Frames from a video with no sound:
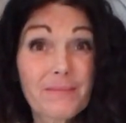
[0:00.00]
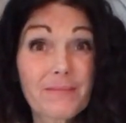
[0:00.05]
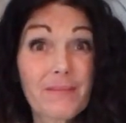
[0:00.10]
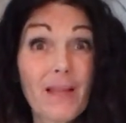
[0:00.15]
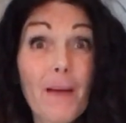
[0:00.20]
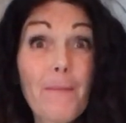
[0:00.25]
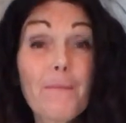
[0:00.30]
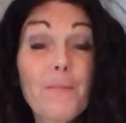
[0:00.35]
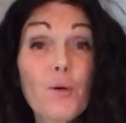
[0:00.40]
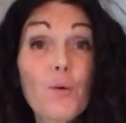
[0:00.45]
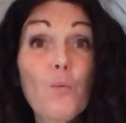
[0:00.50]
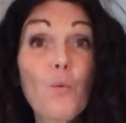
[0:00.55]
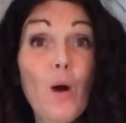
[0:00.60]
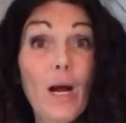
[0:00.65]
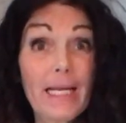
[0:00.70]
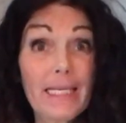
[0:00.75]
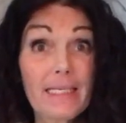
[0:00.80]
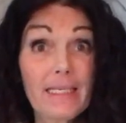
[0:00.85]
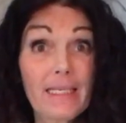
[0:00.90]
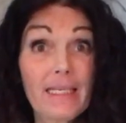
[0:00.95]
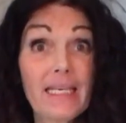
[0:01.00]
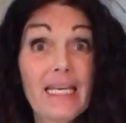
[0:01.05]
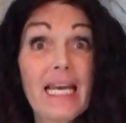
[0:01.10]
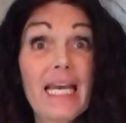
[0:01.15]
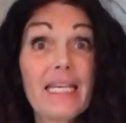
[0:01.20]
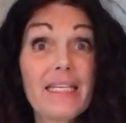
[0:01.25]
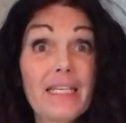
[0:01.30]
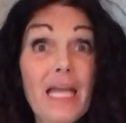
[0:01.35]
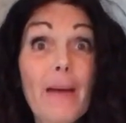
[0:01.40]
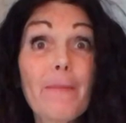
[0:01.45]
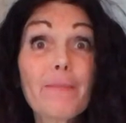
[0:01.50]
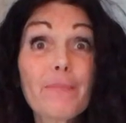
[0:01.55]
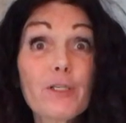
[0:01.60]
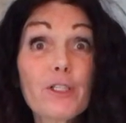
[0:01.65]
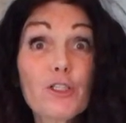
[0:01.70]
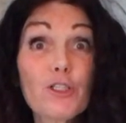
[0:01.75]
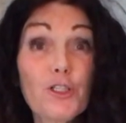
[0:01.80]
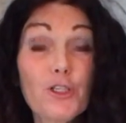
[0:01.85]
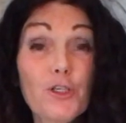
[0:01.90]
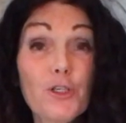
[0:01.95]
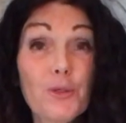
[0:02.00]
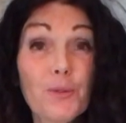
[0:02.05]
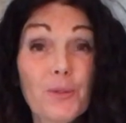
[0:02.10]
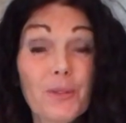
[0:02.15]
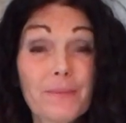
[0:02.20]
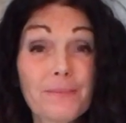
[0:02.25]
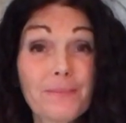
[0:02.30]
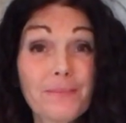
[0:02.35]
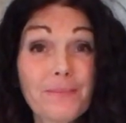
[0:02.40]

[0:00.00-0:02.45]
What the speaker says: Number 1. Number 2.